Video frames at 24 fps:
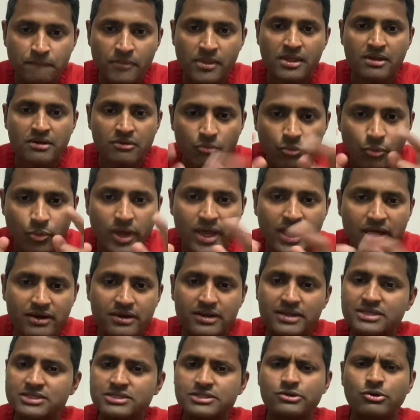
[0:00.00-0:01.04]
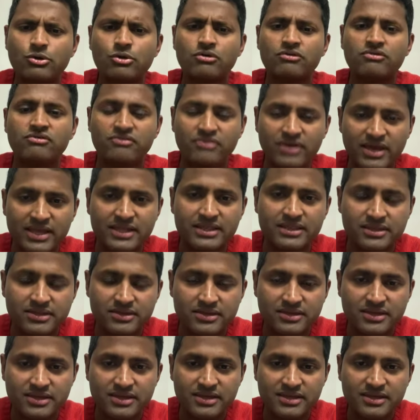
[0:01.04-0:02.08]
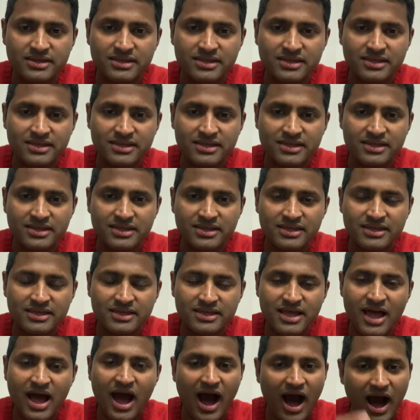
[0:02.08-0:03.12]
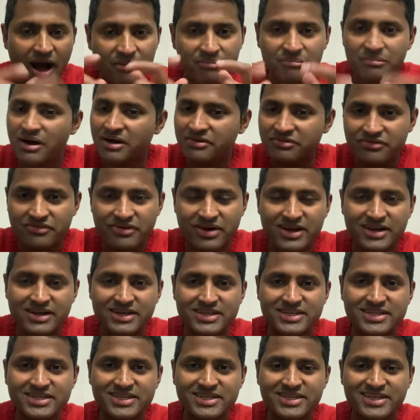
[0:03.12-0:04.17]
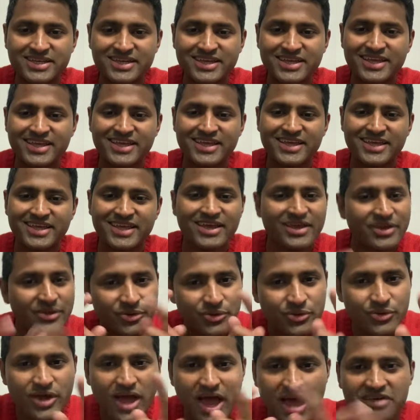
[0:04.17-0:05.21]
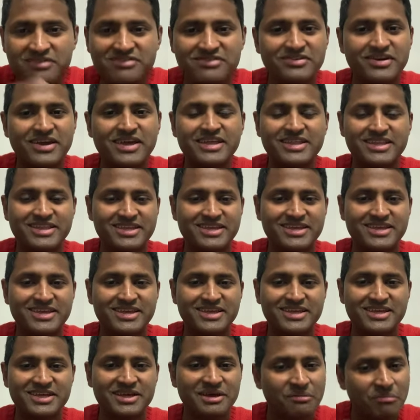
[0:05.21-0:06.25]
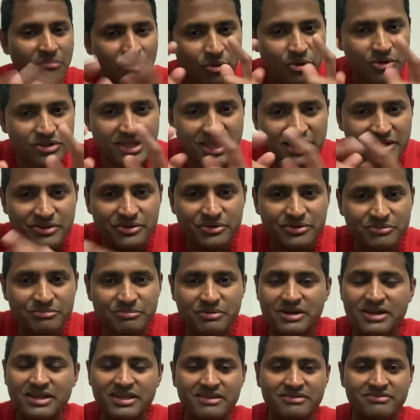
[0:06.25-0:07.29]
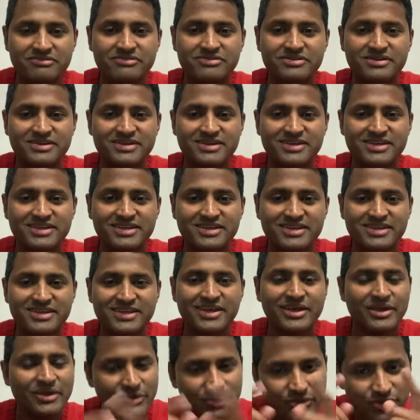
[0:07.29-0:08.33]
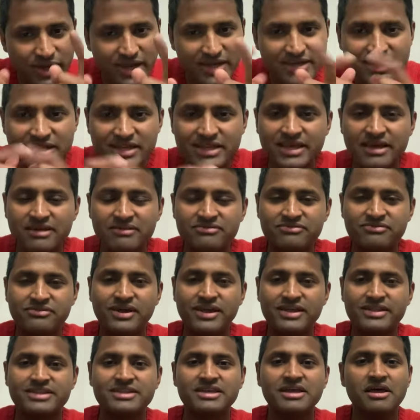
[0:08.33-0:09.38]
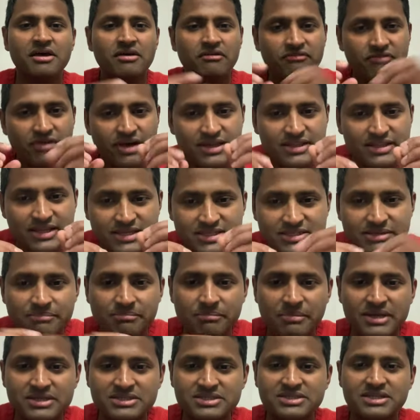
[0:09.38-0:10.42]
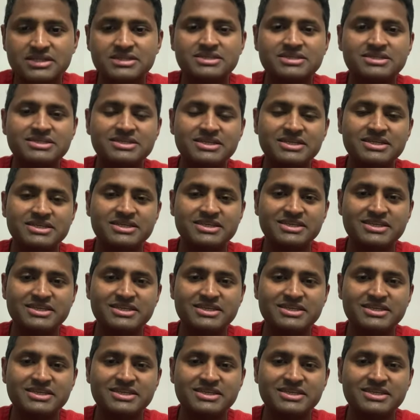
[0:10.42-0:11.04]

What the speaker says: Where is your faith? My friend, you have faith more than you believe. You actually have faith. Faith is a mustard seed.